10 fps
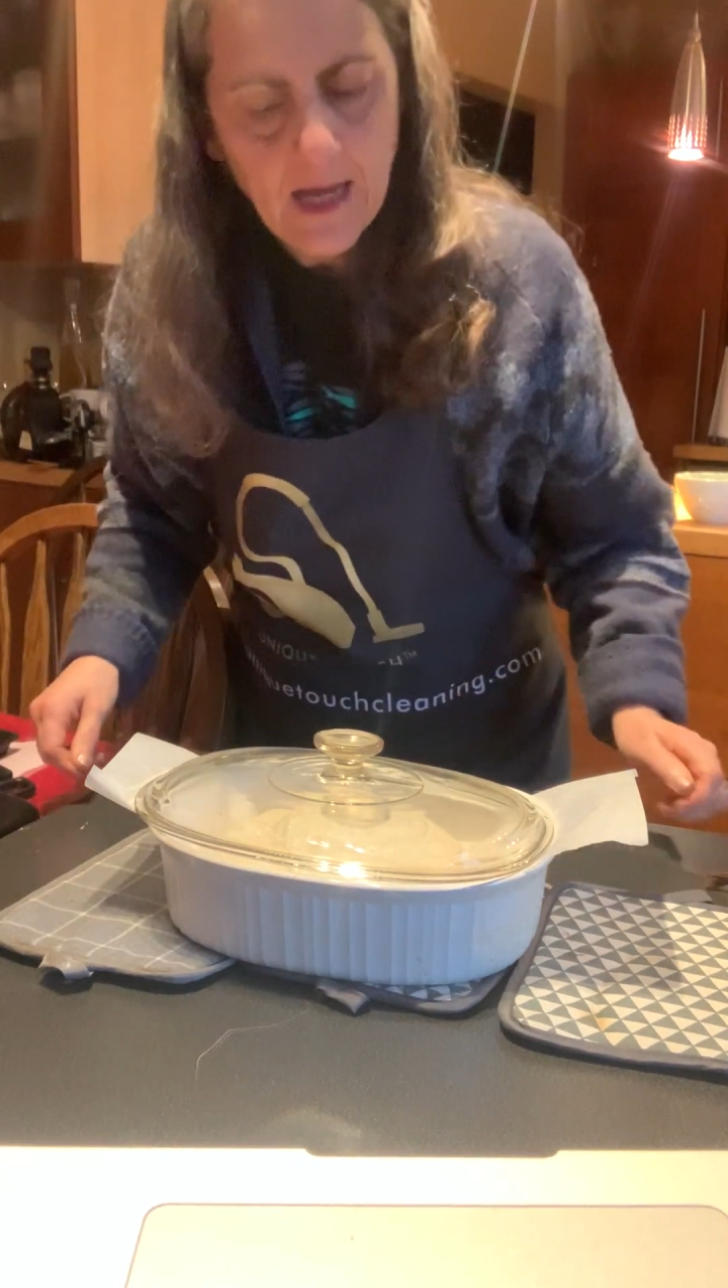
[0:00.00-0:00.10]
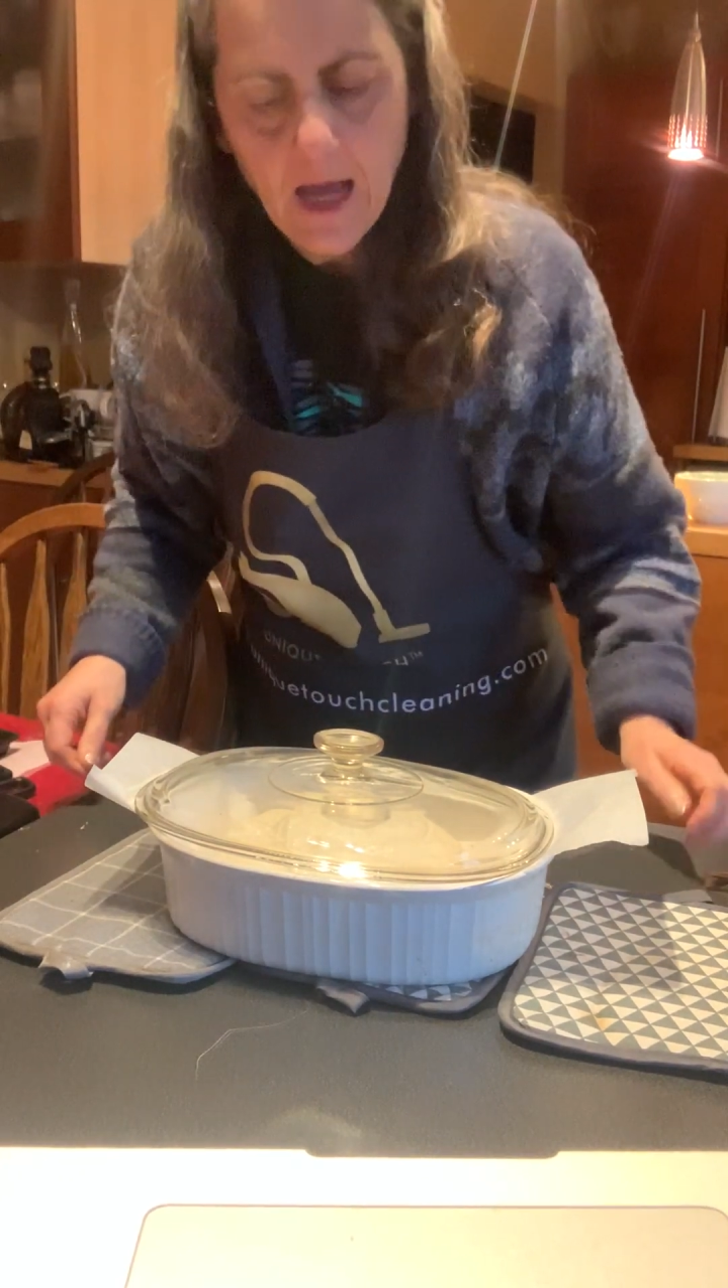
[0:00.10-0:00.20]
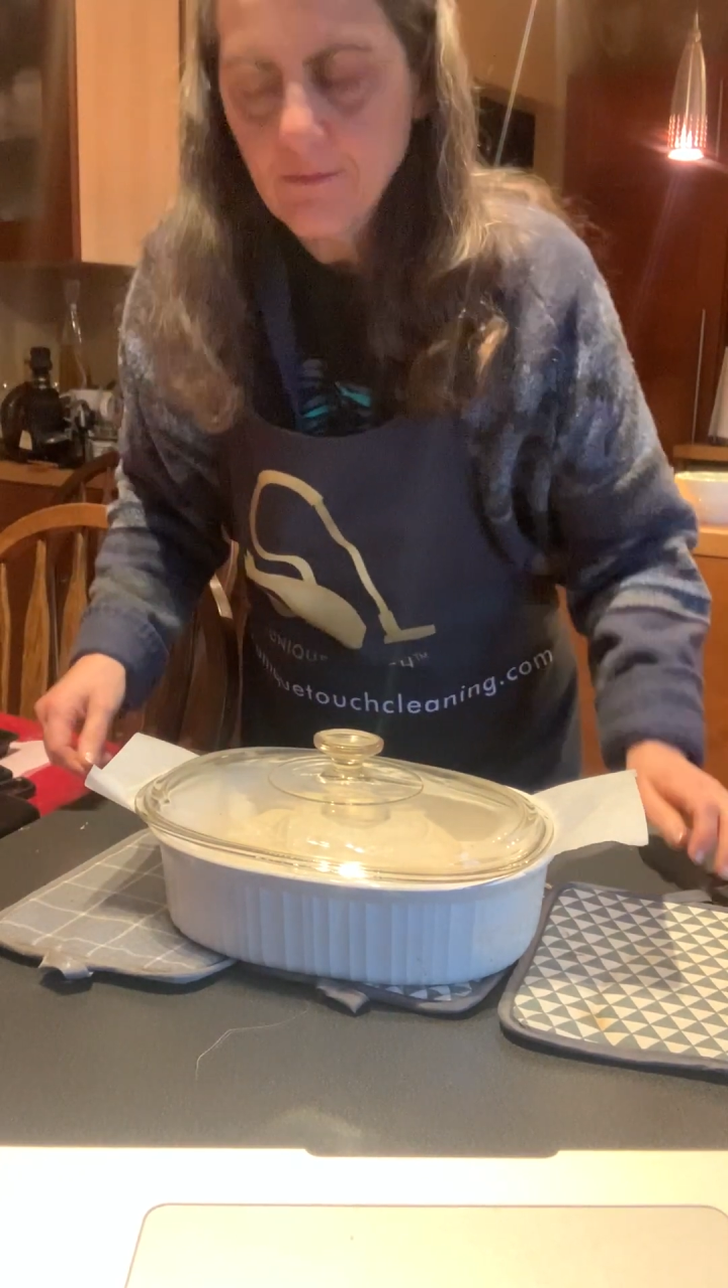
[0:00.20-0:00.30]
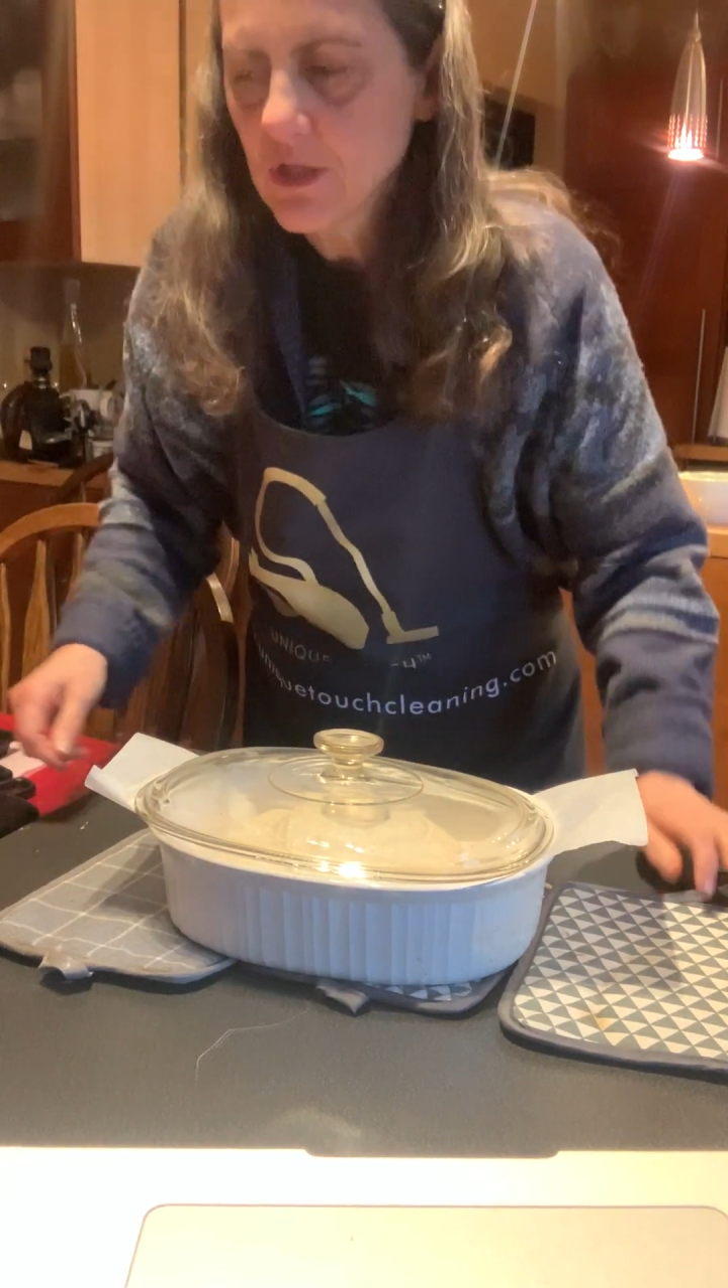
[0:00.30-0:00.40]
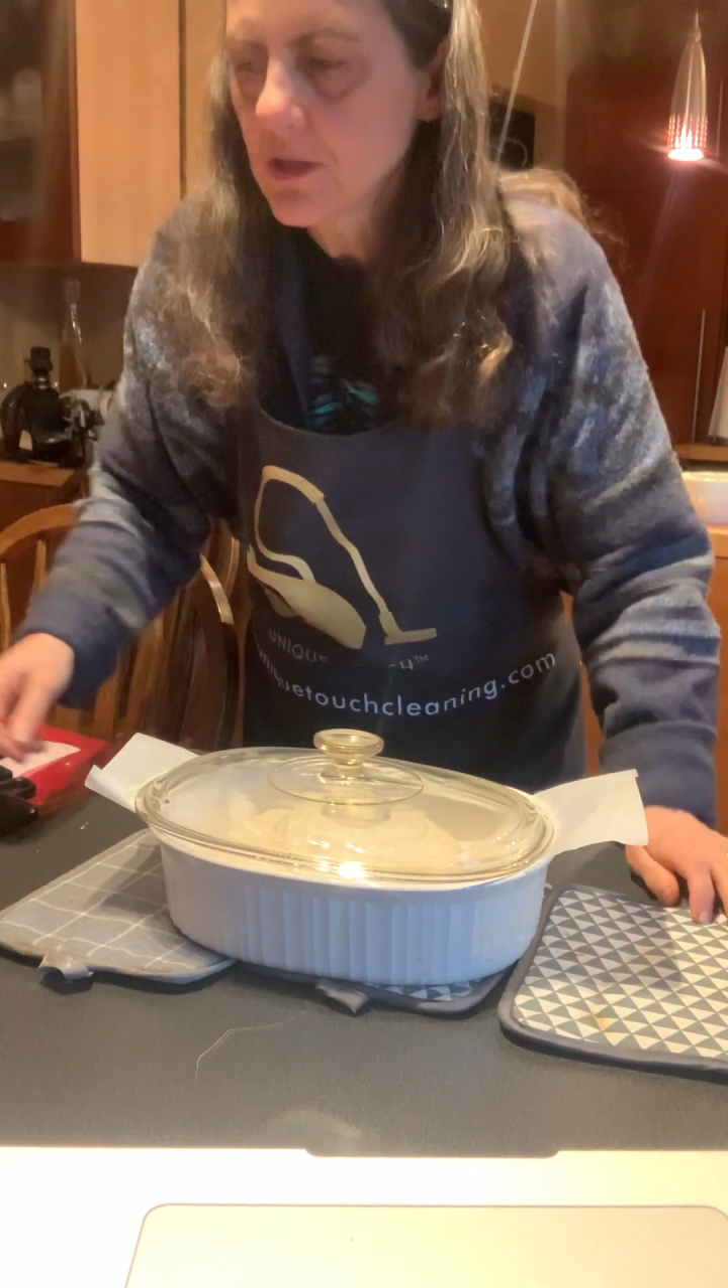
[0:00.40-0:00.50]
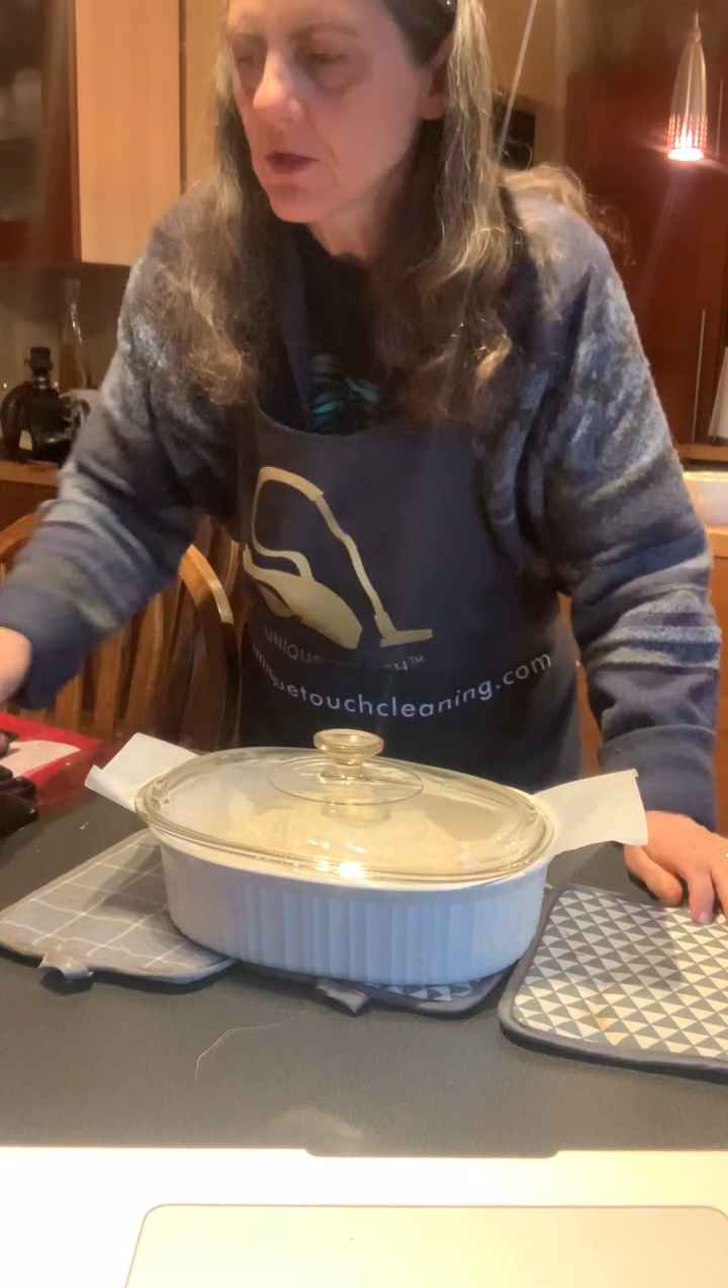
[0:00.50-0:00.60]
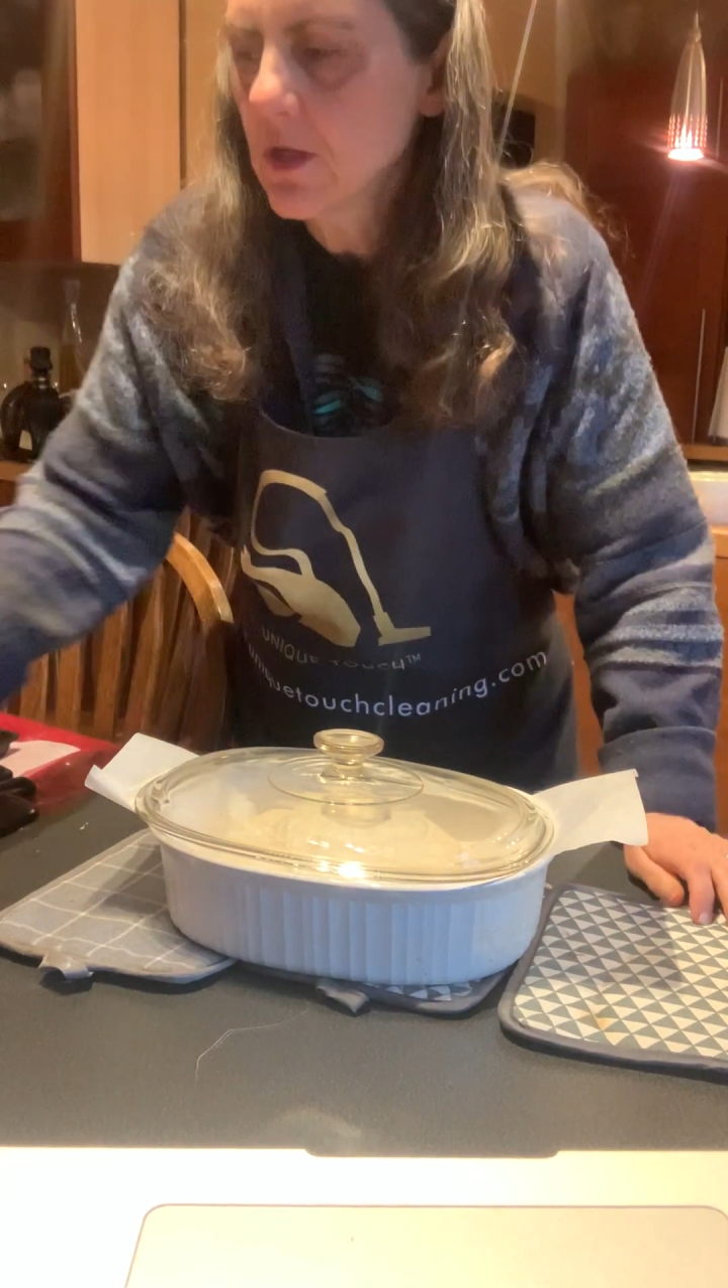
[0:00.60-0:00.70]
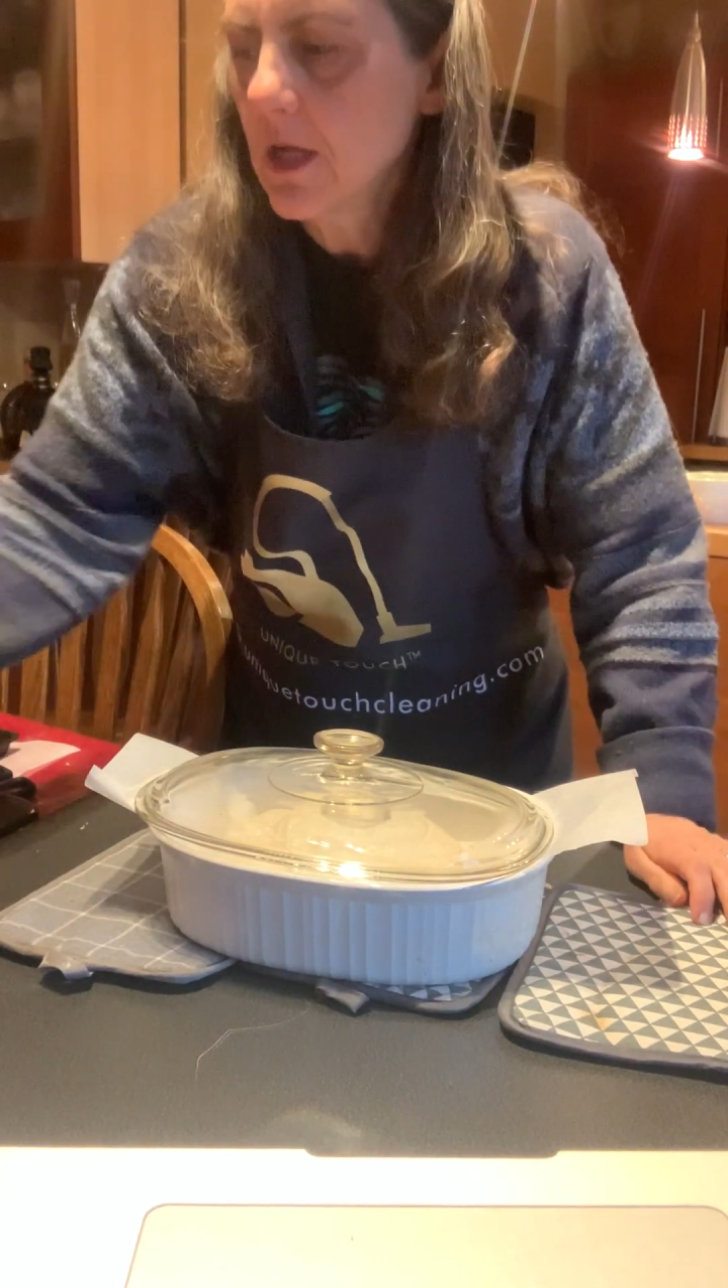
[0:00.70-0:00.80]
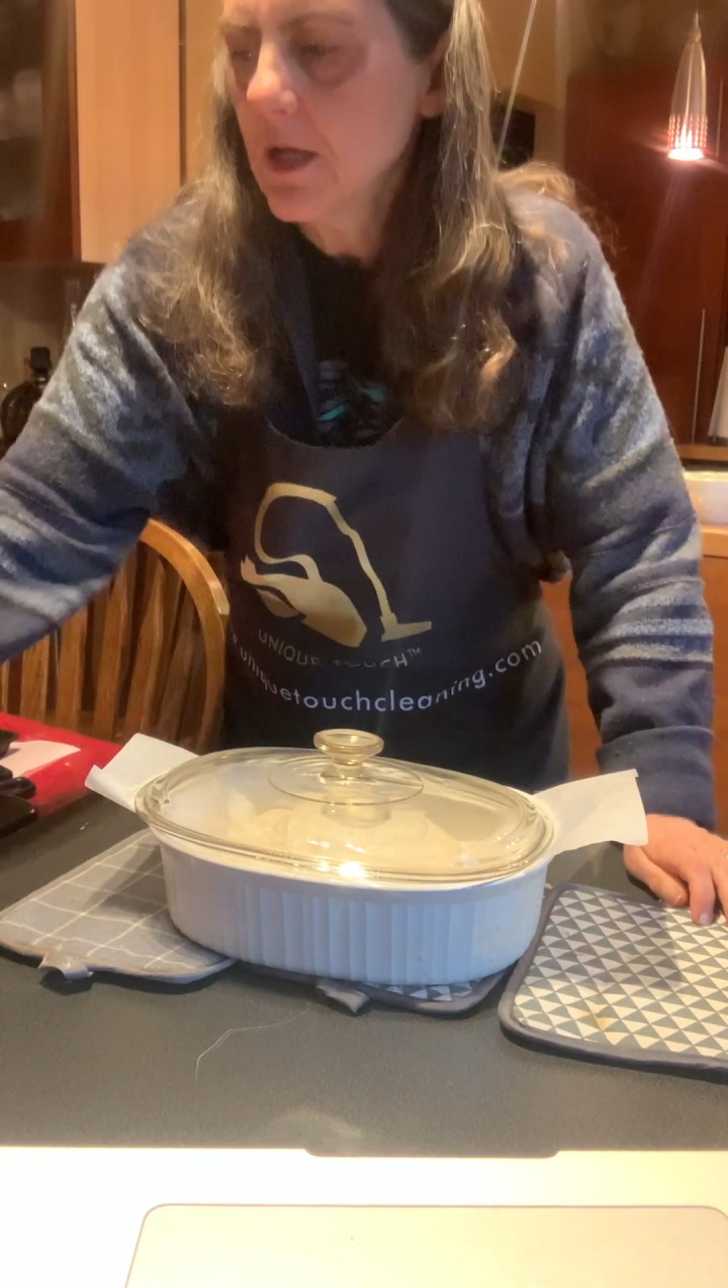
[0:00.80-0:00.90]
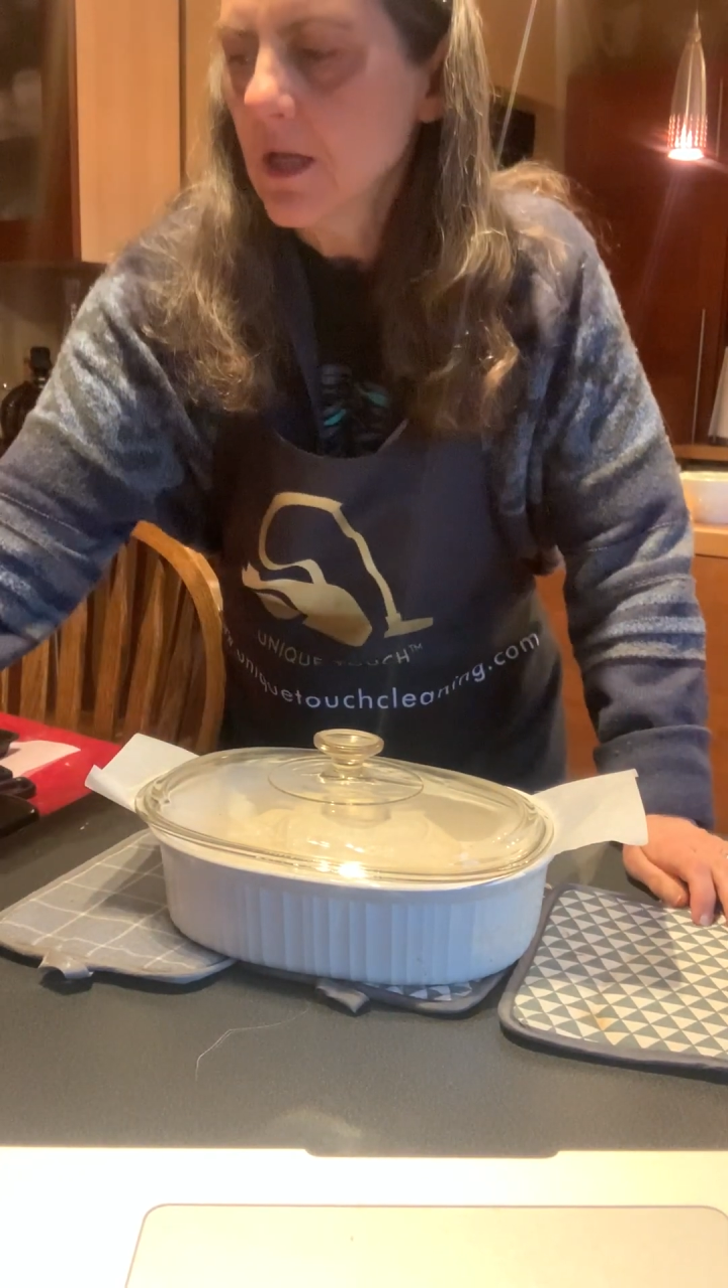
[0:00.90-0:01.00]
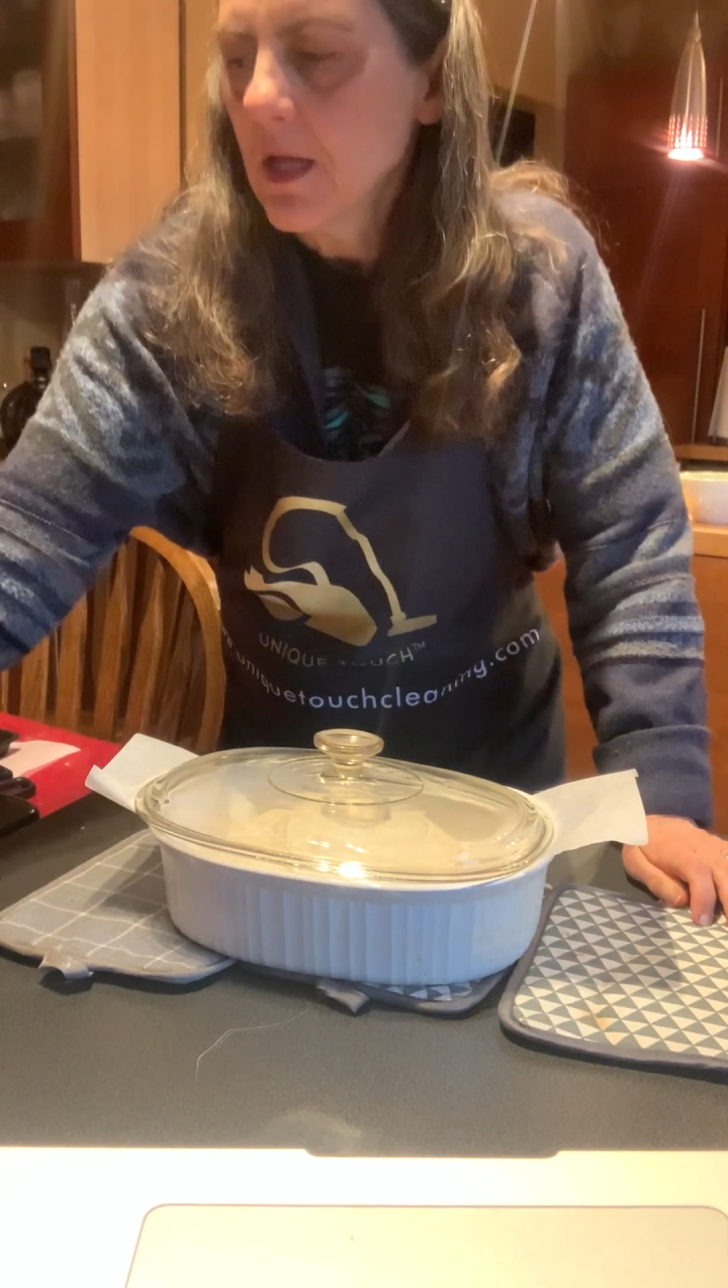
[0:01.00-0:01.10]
I'm just going to